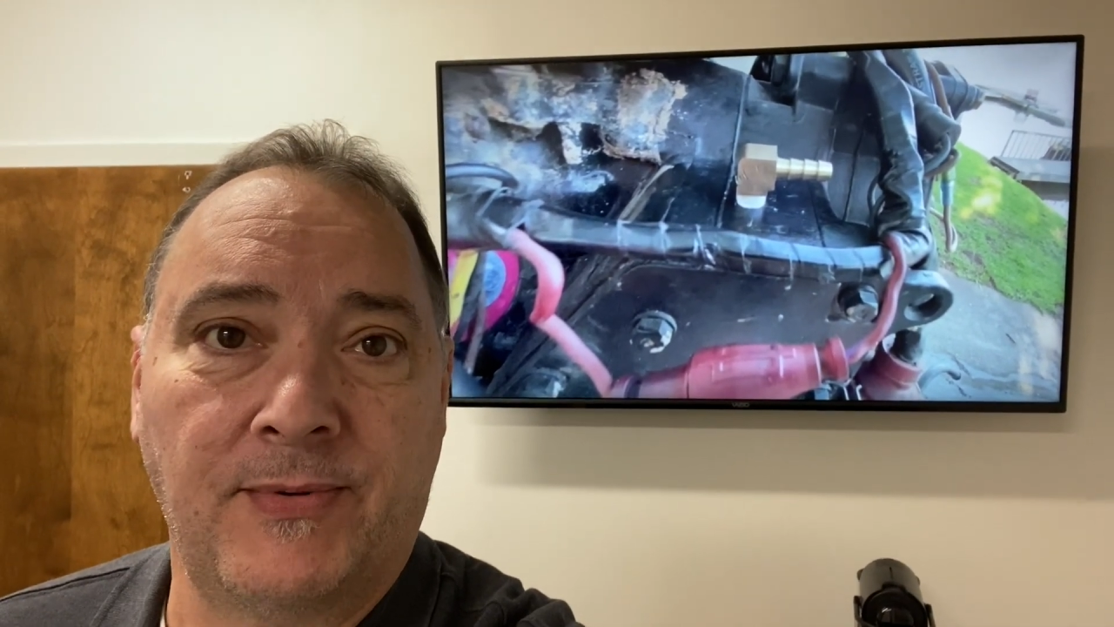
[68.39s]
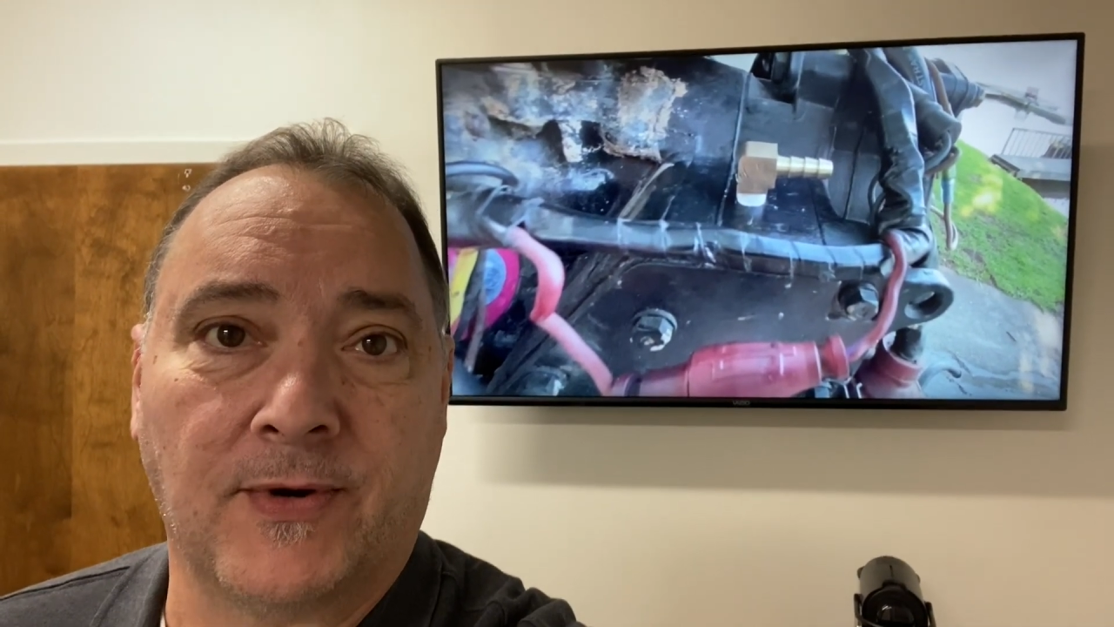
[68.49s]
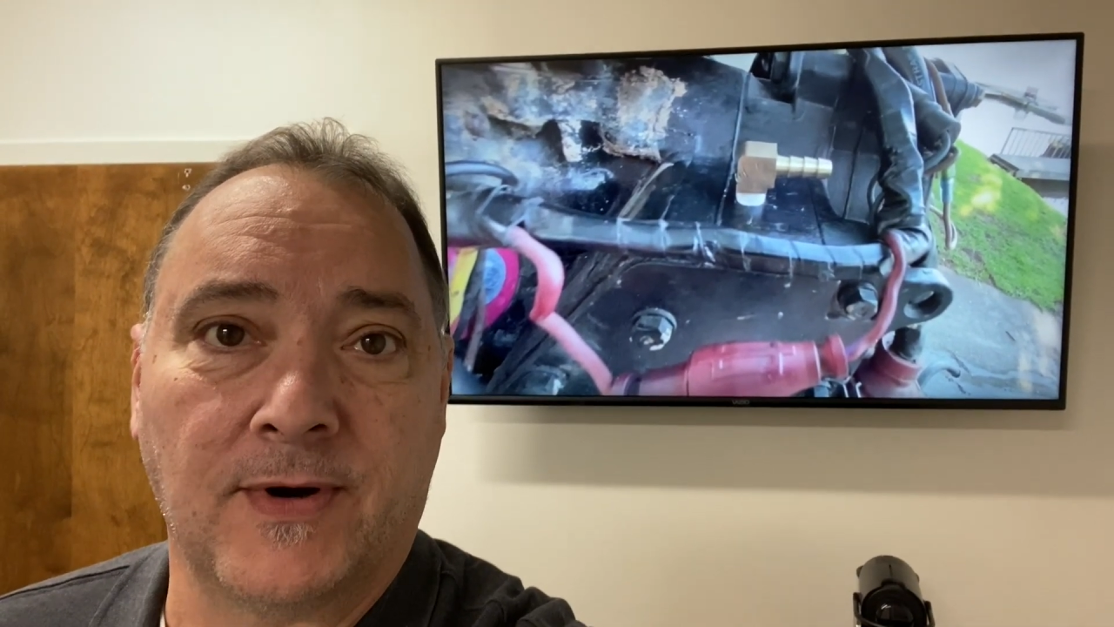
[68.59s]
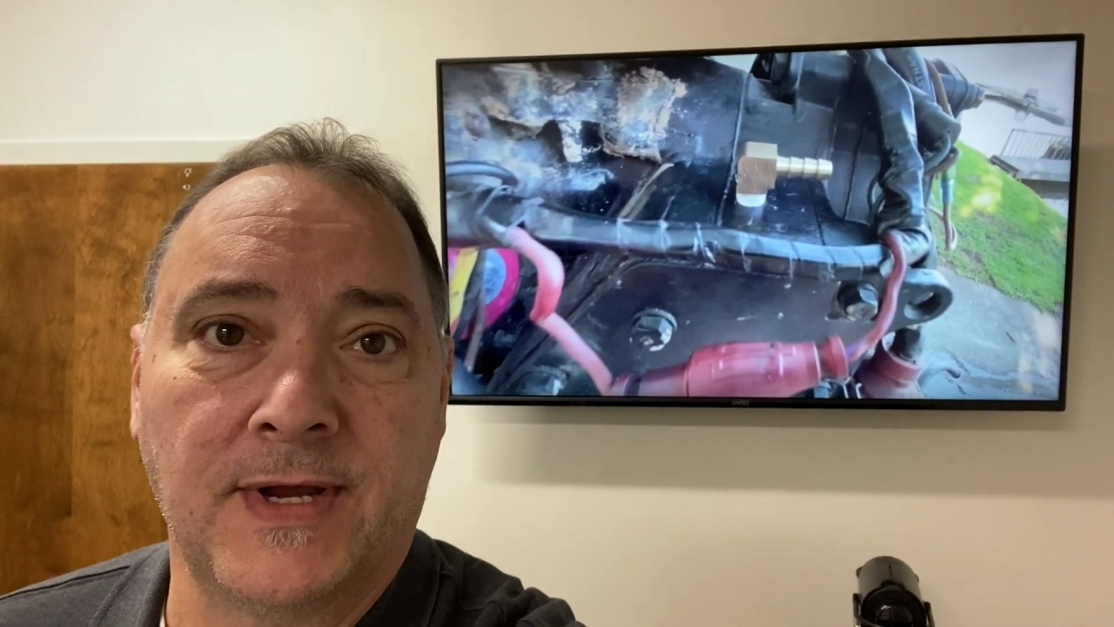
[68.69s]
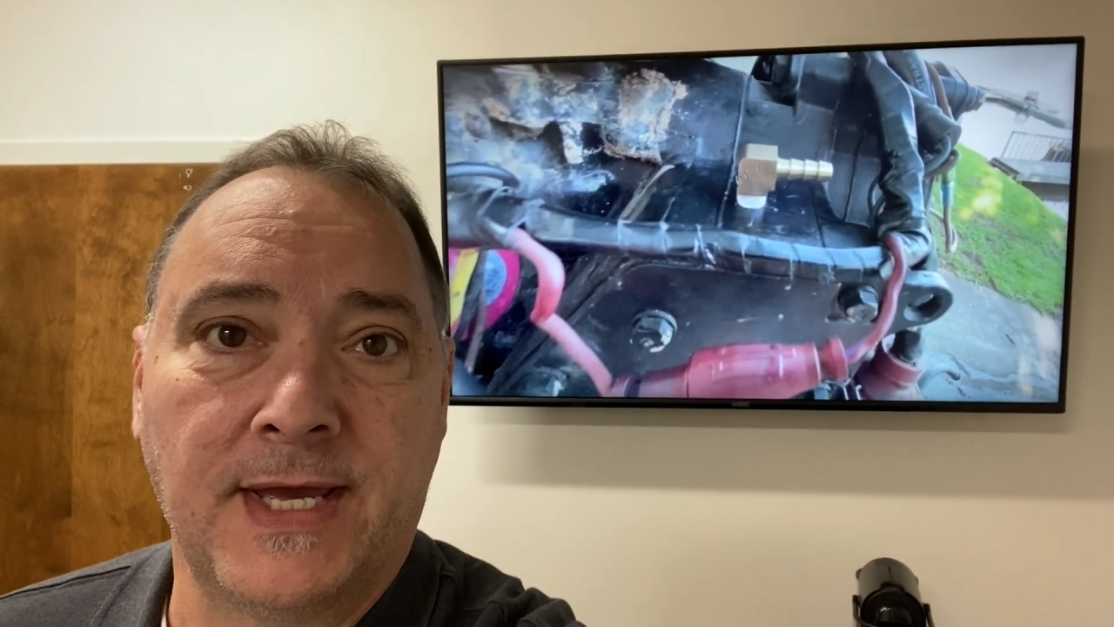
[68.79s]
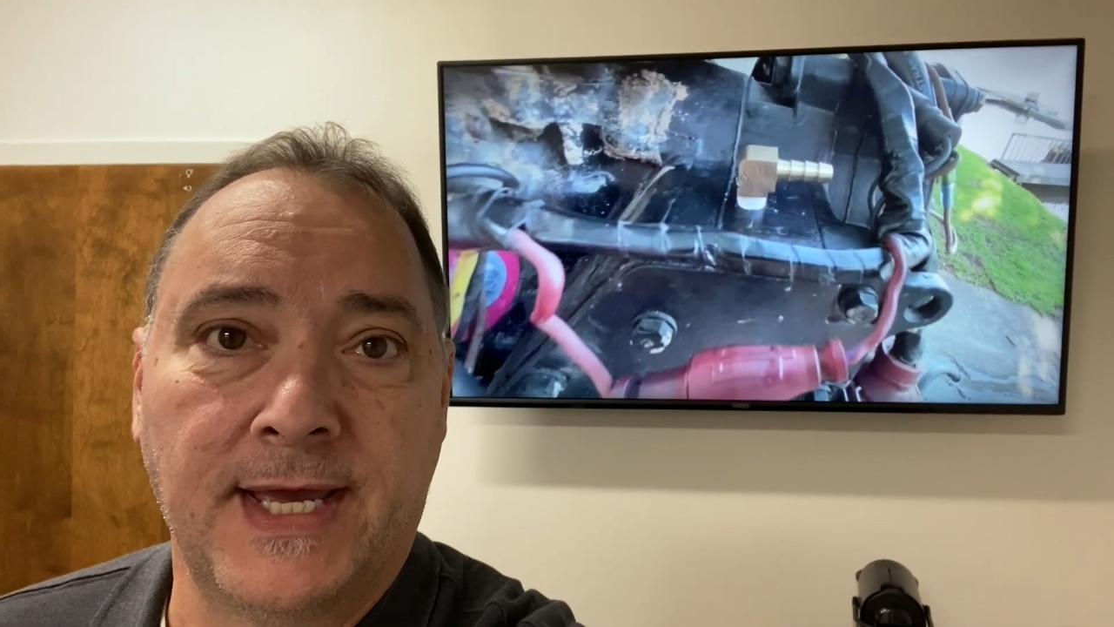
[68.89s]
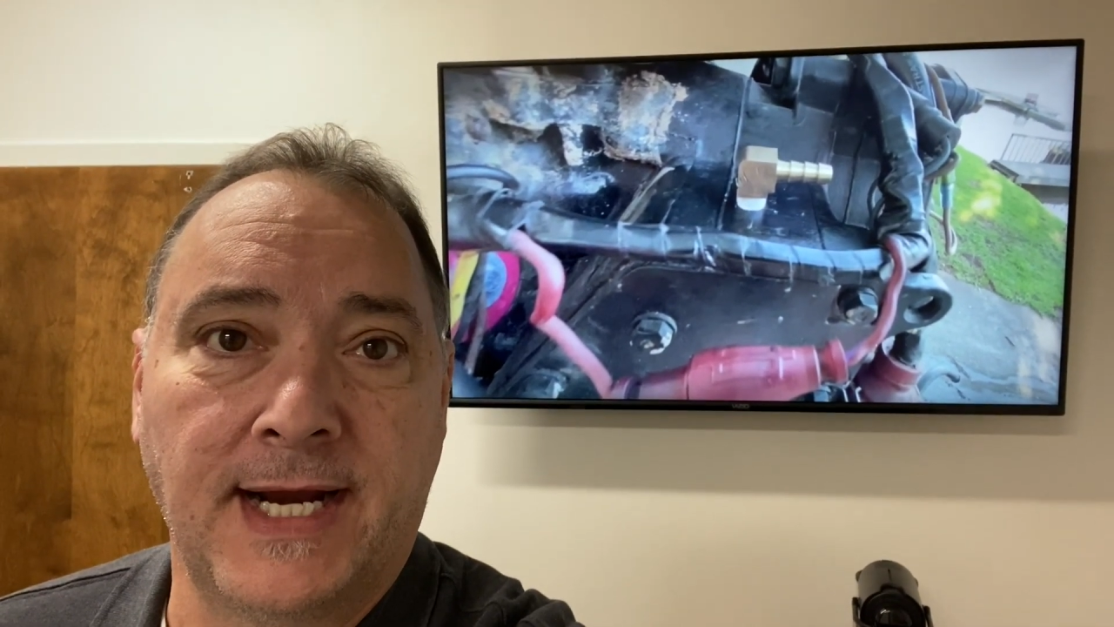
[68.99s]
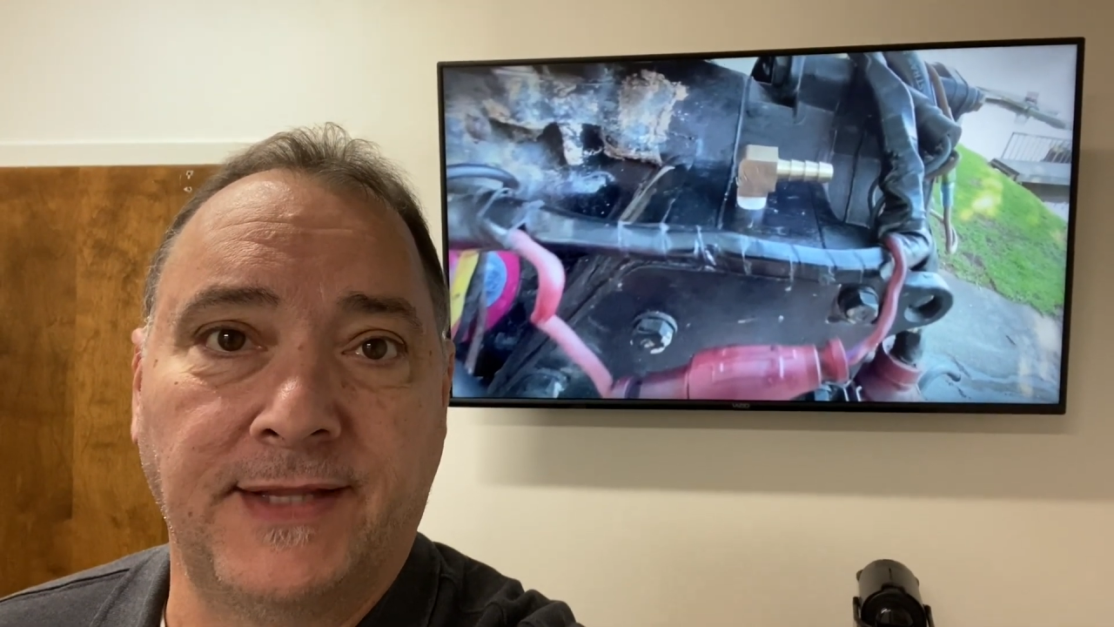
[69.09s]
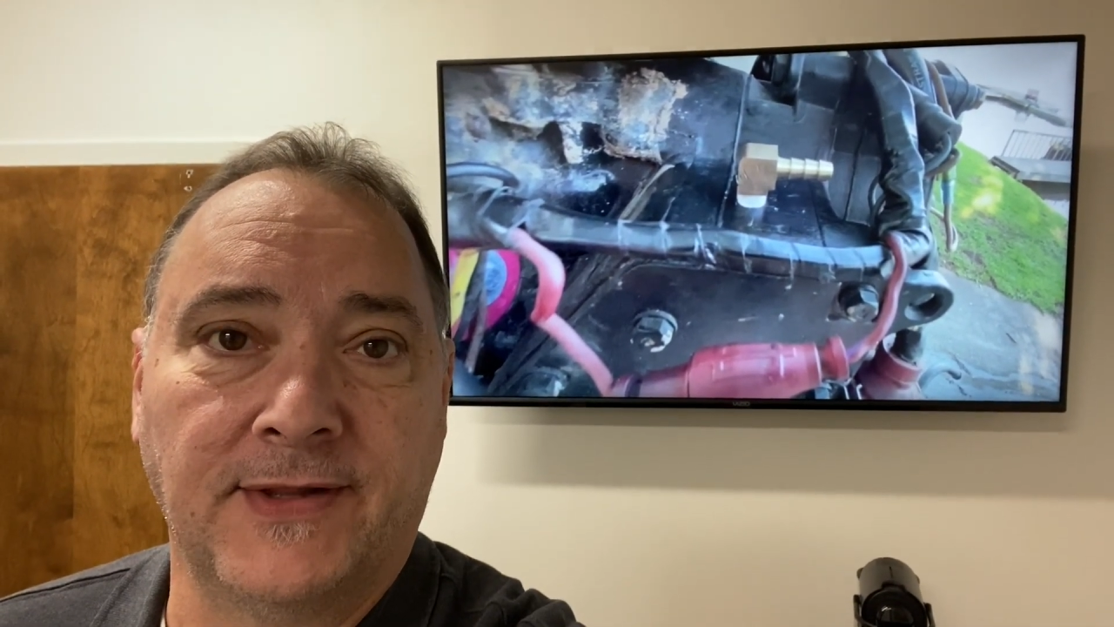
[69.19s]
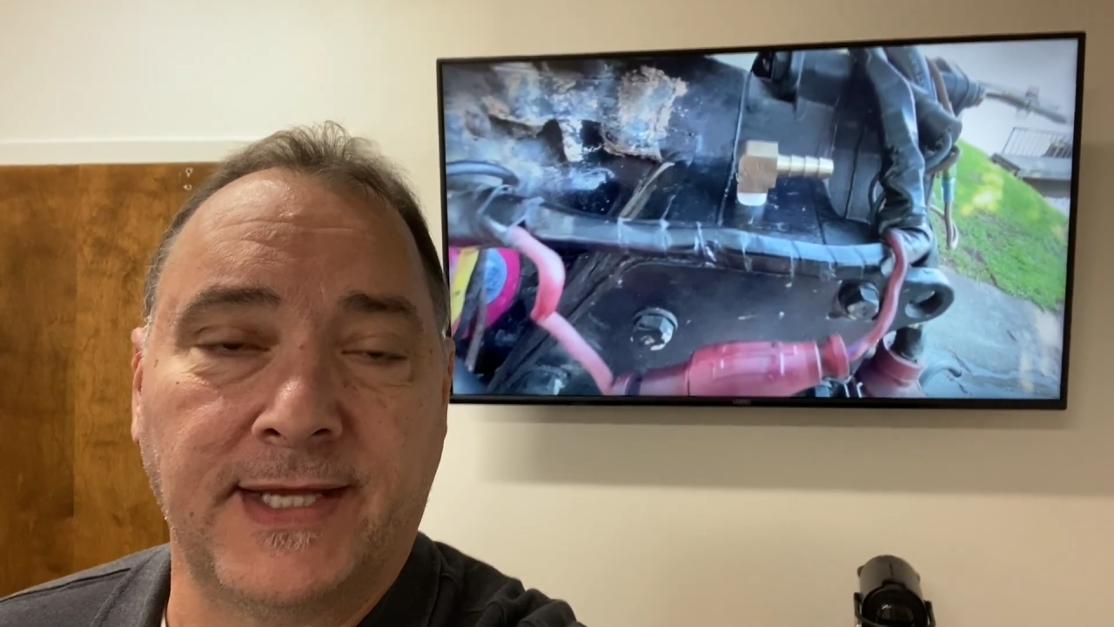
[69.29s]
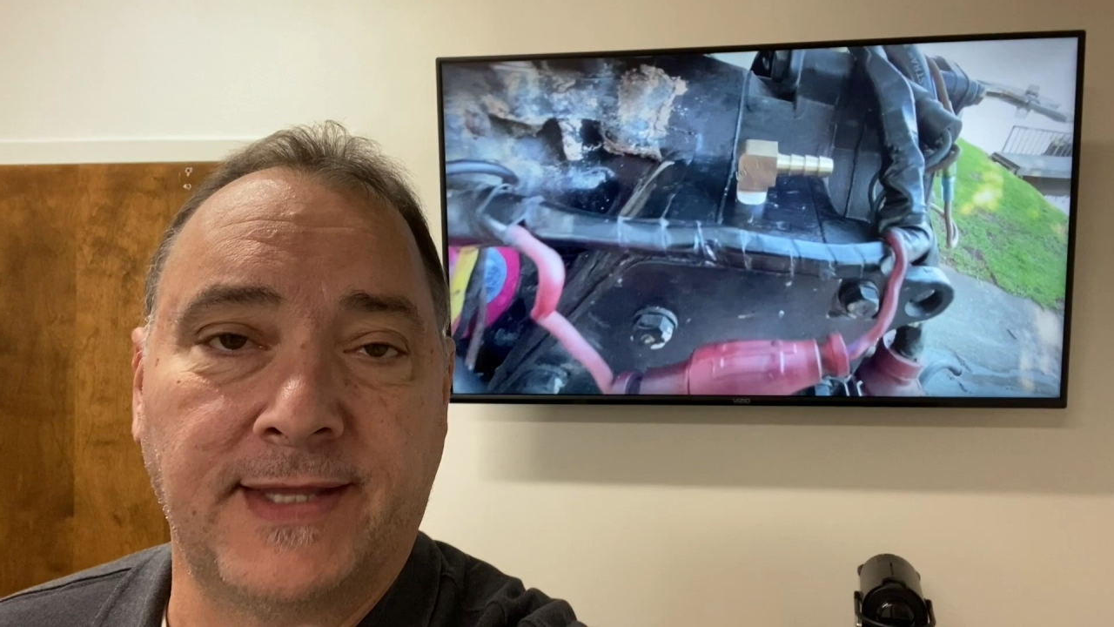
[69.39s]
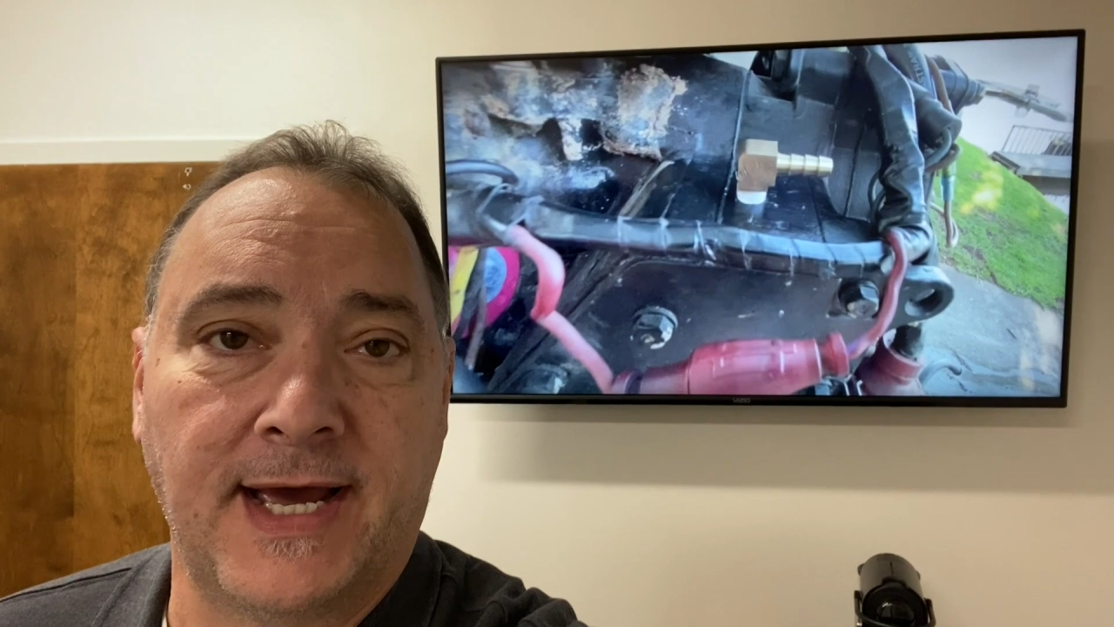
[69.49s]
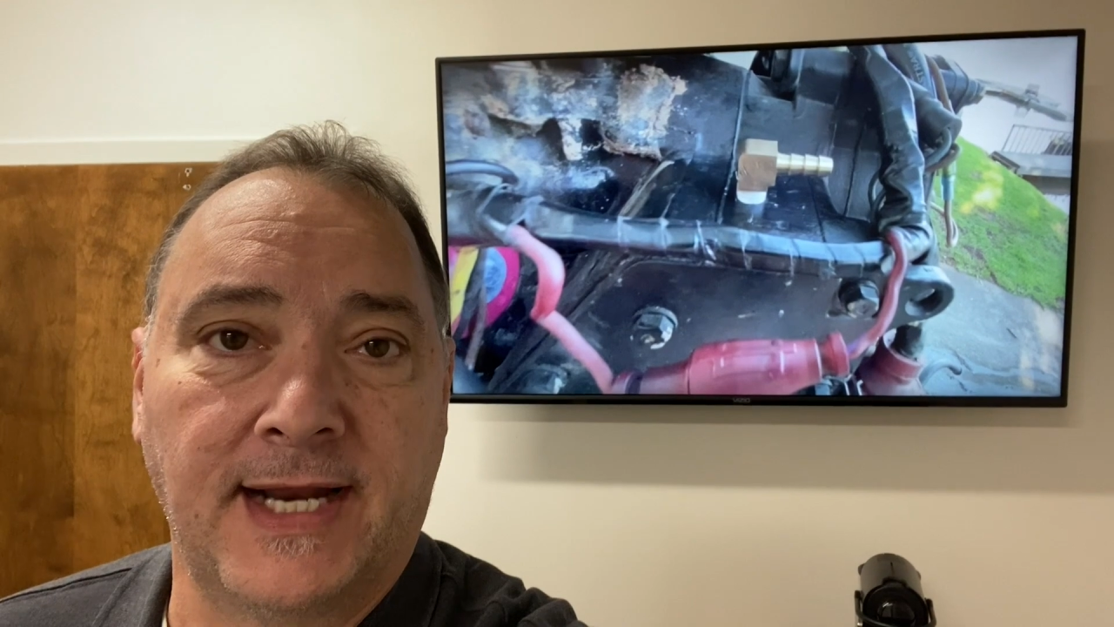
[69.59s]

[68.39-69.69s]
or anything like that.